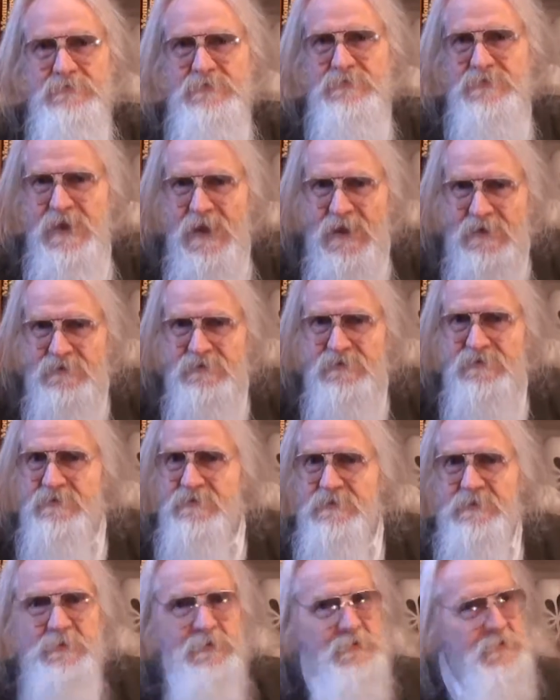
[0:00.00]

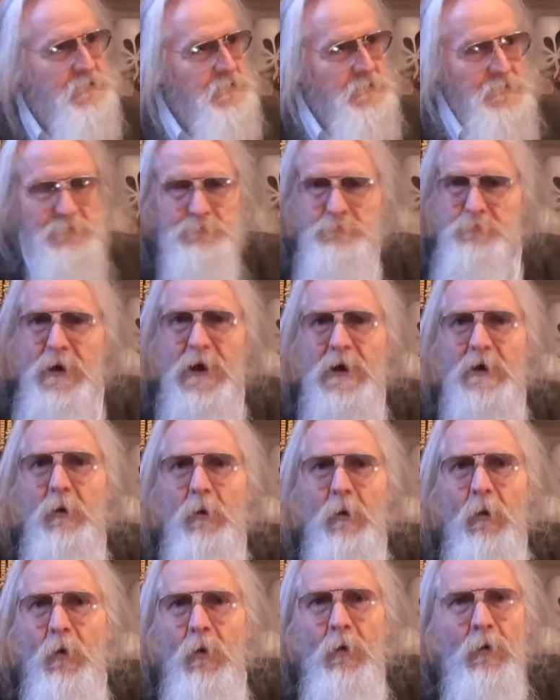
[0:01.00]
That's by
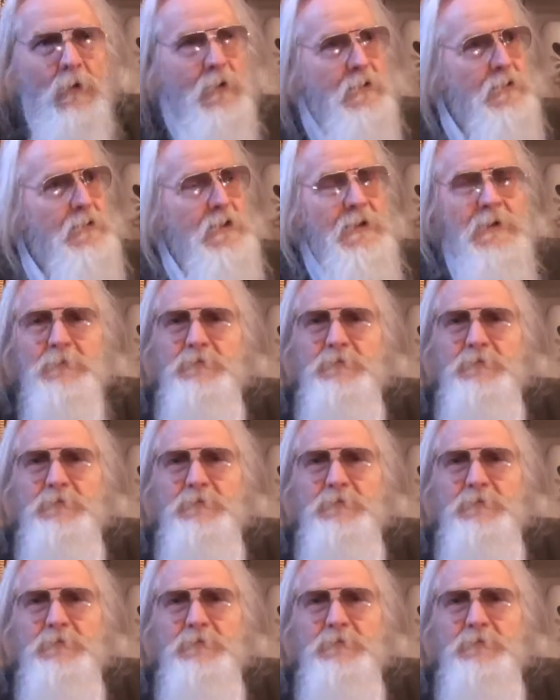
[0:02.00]
all